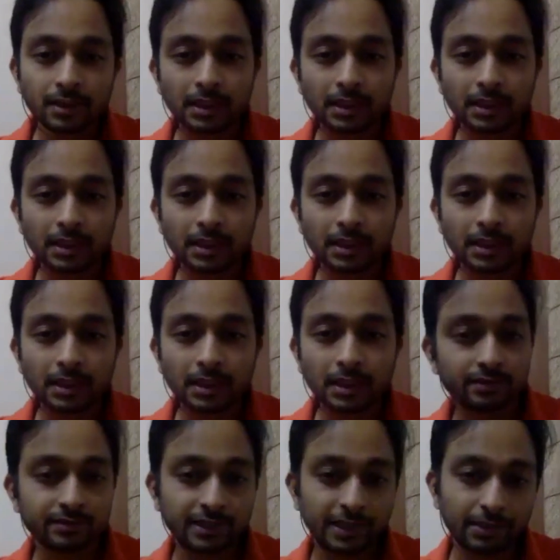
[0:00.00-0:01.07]
That's not
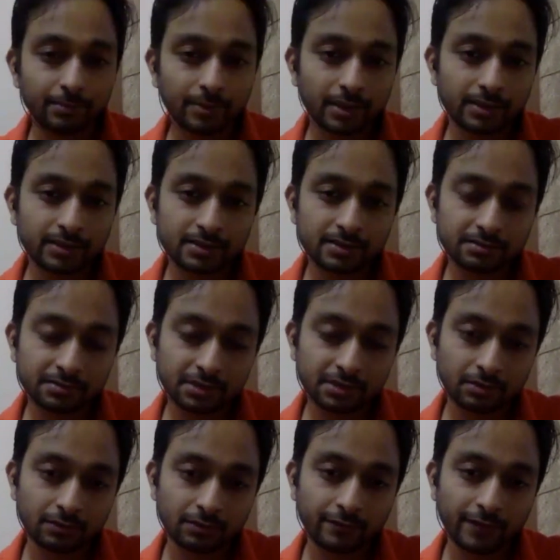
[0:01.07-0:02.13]
quite the same as
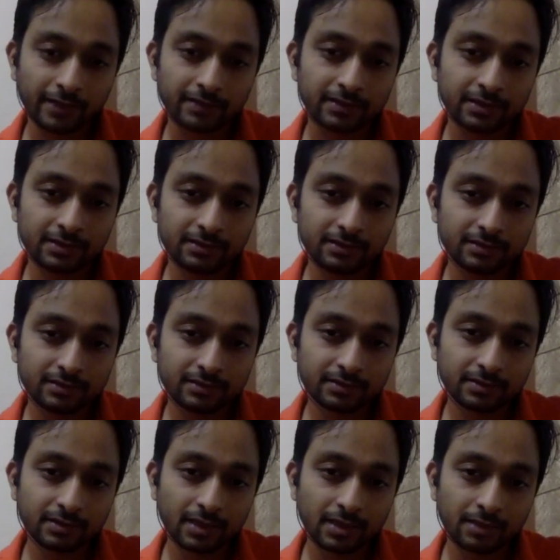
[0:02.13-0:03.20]
the vaccines
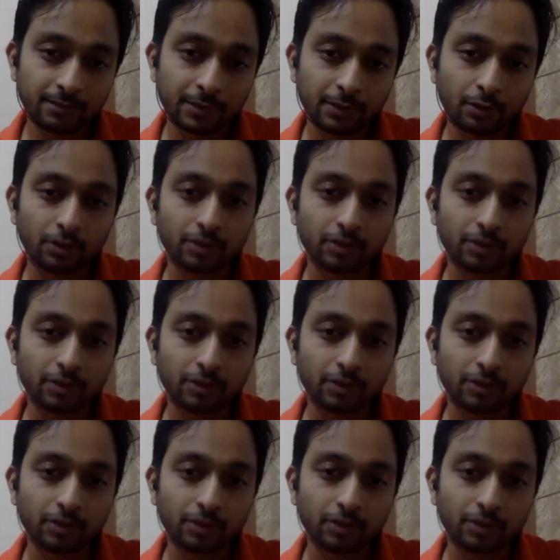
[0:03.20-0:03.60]
that we're talking